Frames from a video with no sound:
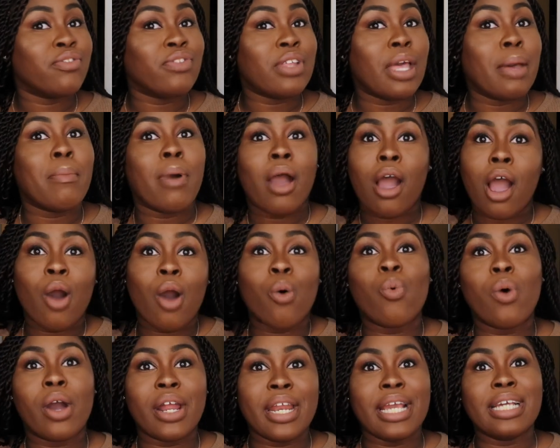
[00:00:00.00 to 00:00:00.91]
of them are
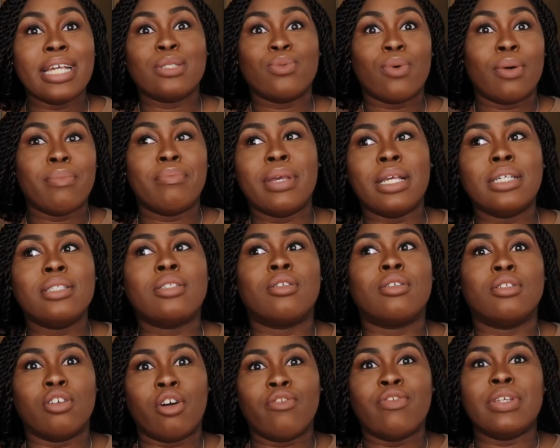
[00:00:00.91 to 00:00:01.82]
1As, 1Bs,
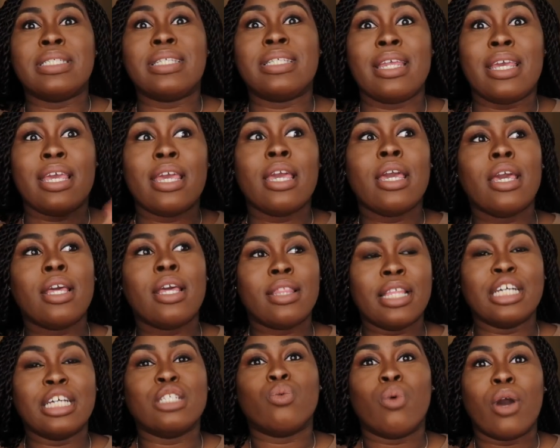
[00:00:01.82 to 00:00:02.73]
because obviously
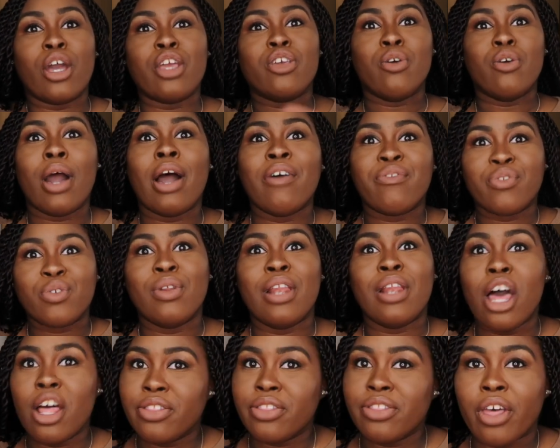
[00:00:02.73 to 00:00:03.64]
that's why you have to
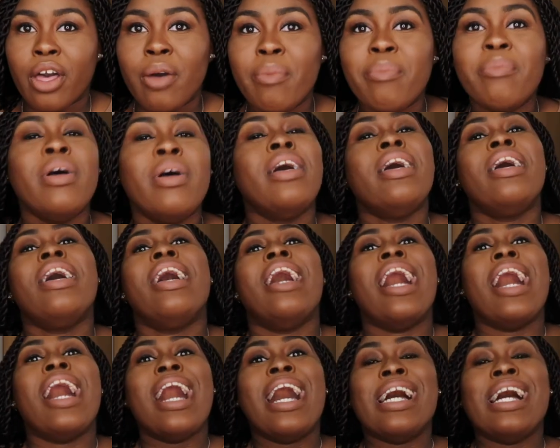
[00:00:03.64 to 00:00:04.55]
learn them.
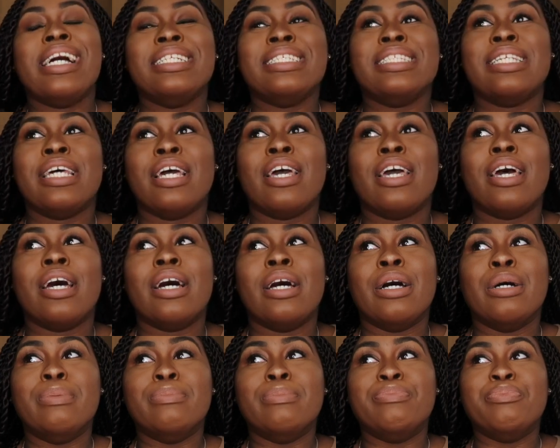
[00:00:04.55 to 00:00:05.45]
And
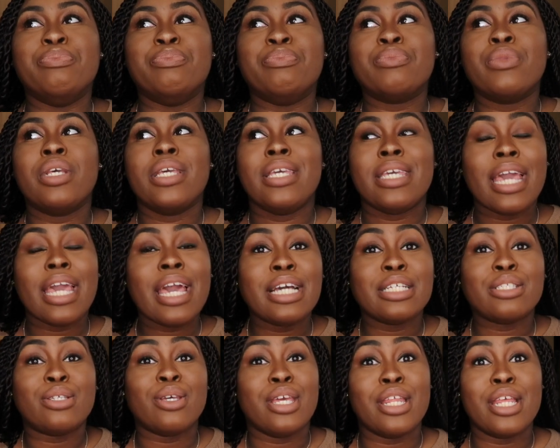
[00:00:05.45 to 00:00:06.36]

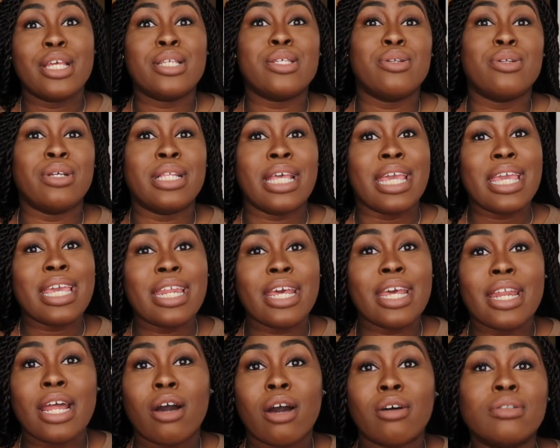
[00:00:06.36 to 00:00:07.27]
yeah, so you need to know the in
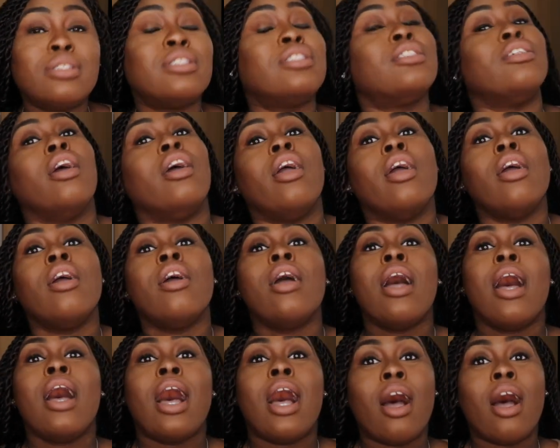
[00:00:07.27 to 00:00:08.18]
and out, so
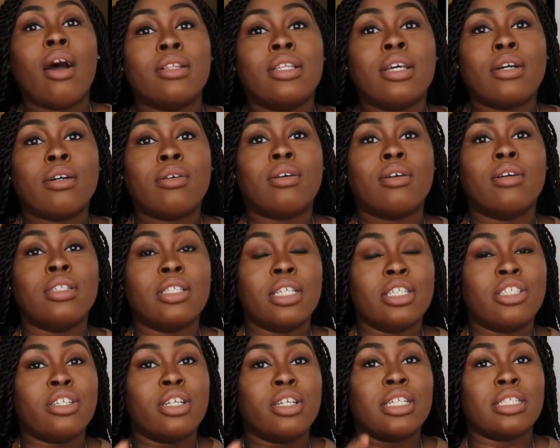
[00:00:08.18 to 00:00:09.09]
how the
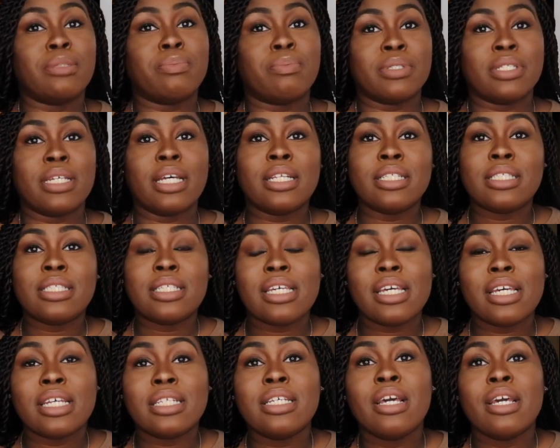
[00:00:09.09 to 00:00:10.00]
condition is
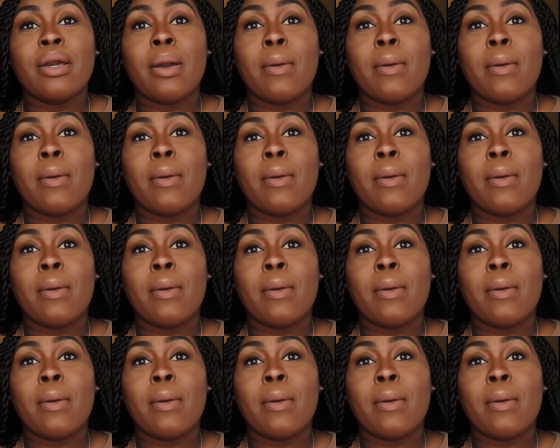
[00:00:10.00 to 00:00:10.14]
presented